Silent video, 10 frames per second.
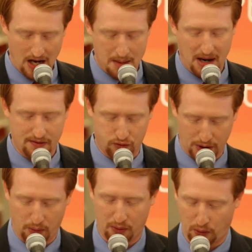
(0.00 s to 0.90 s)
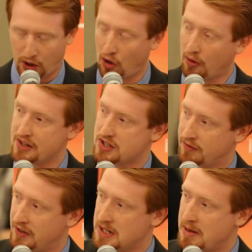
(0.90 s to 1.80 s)
and by frequent recurrence to
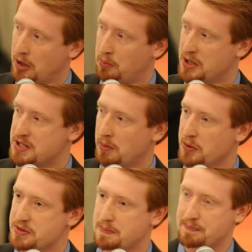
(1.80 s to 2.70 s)
fundamental principles."